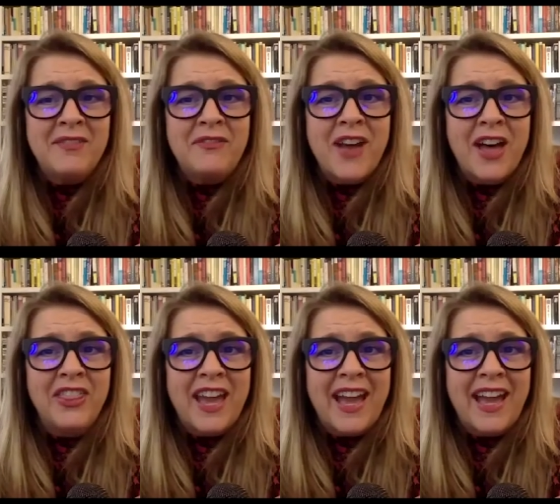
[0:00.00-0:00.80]

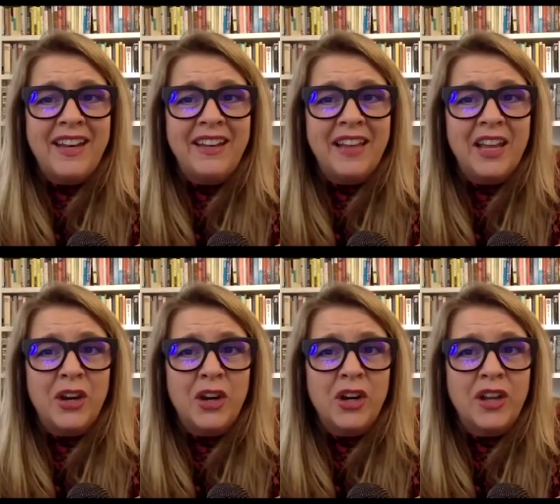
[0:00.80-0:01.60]
felt that like,
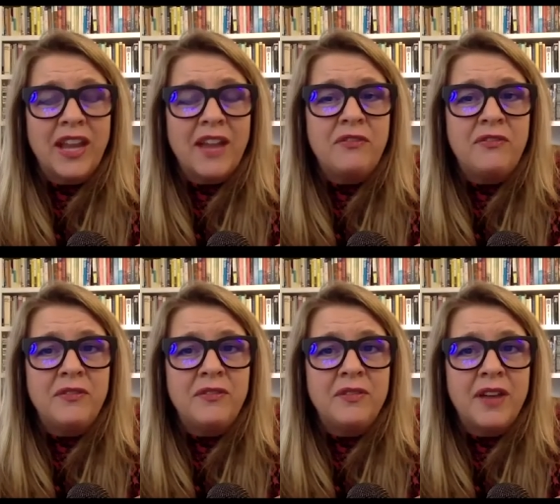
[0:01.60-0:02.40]
er- like I've,
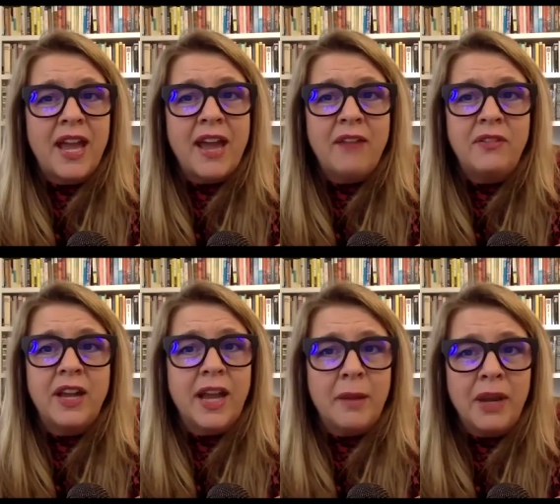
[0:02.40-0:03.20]
I have,
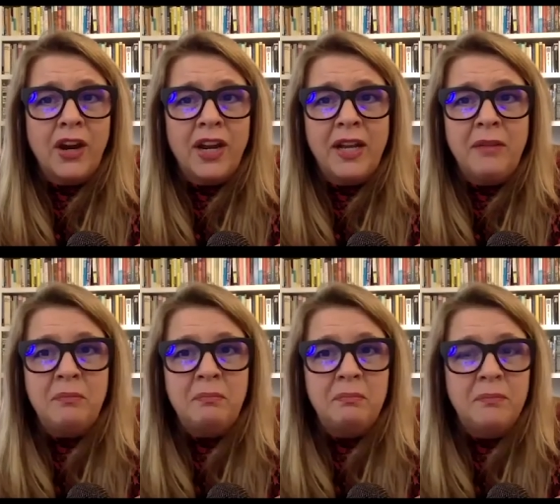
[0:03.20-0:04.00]
I got married
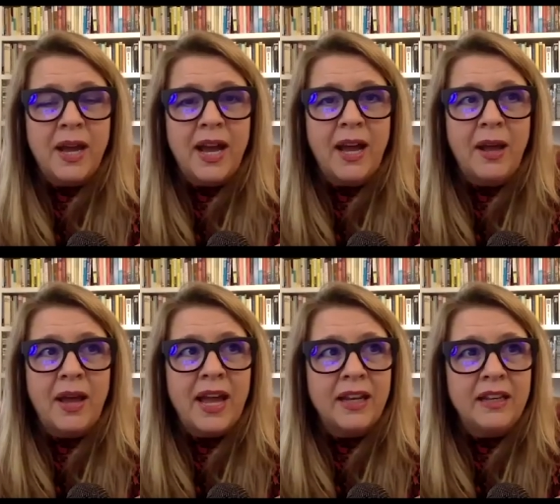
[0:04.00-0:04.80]
uh,
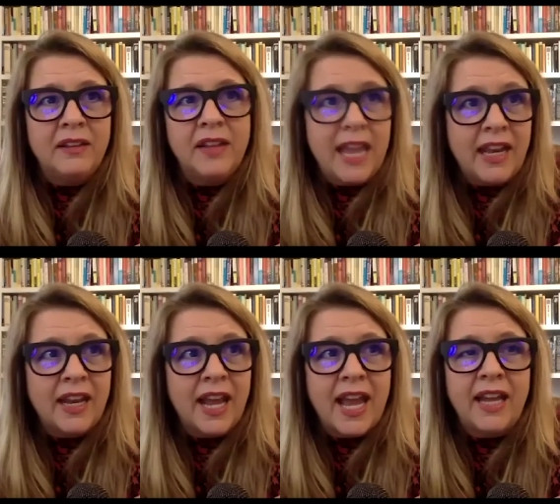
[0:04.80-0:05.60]
had late
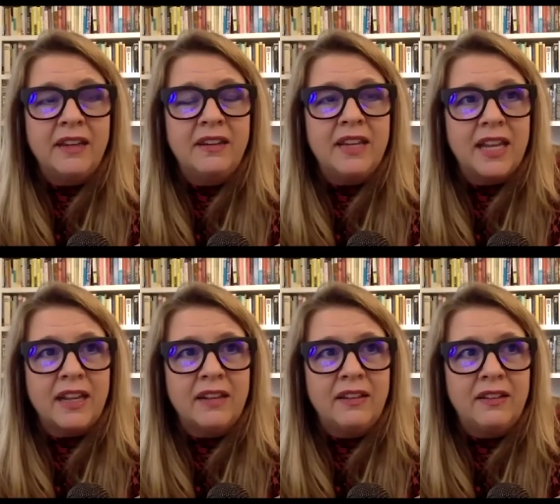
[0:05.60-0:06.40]
and I had
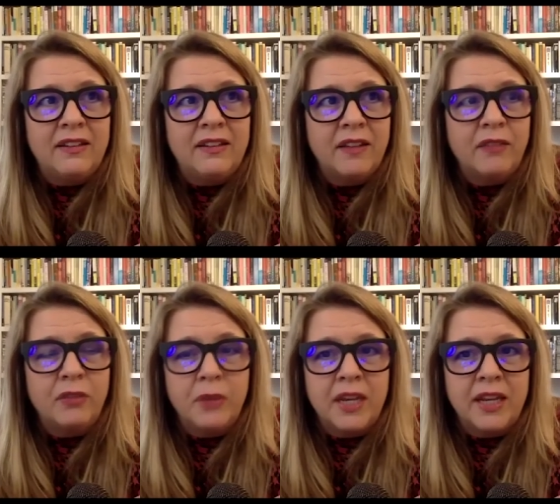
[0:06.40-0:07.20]
kids. I have
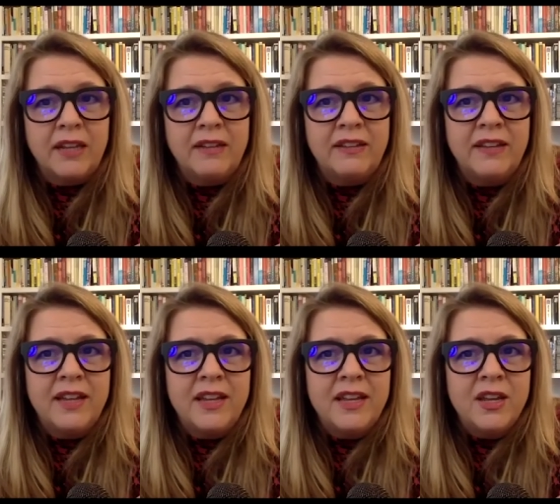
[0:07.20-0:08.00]
three kids
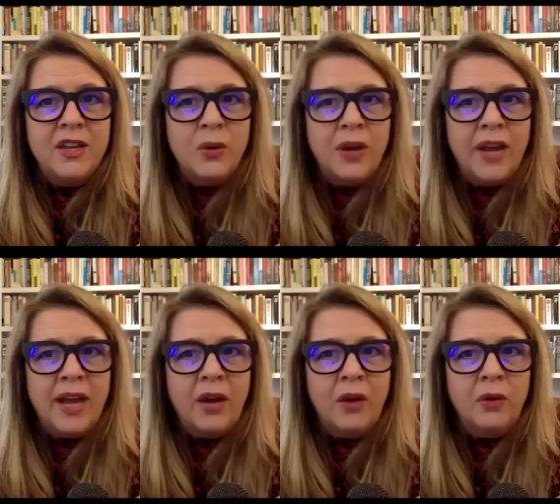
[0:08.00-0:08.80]
who are
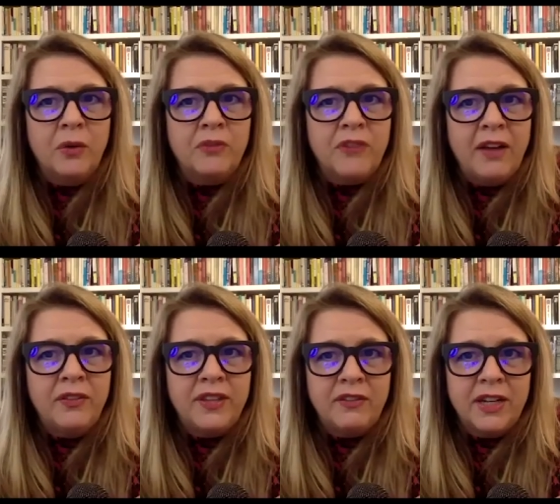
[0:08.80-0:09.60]
now
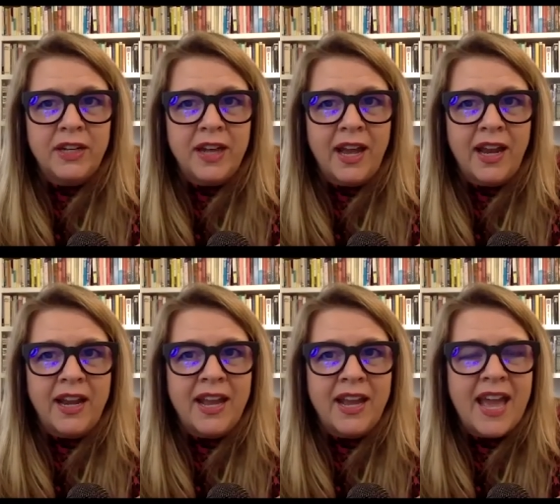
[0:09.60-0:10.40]
five, seven, and
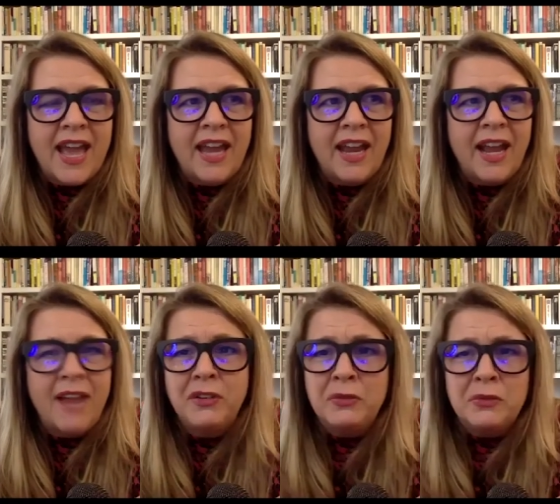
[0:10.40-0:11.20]
nine. And I
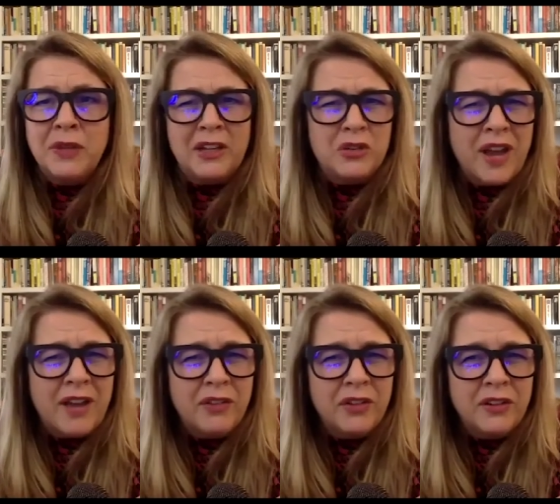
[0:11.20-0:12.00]
haven't like
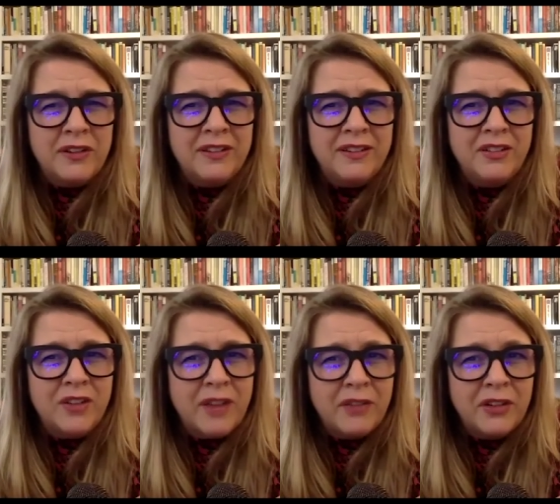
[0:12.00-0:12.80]
traveled
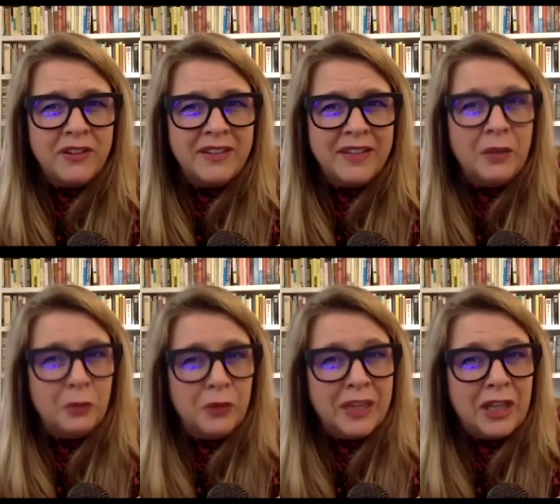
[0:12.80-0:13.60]
traveled in a
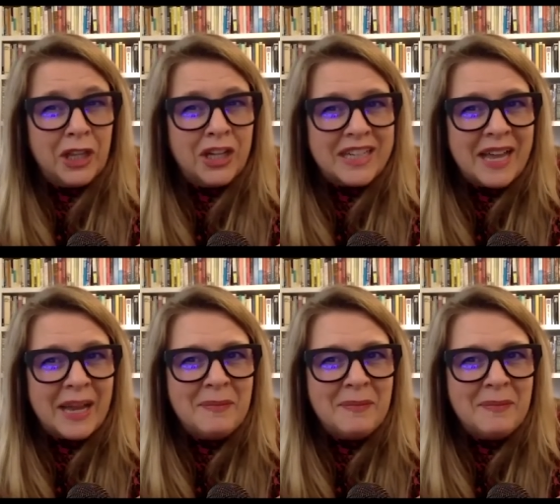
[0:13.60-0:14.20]
really long time.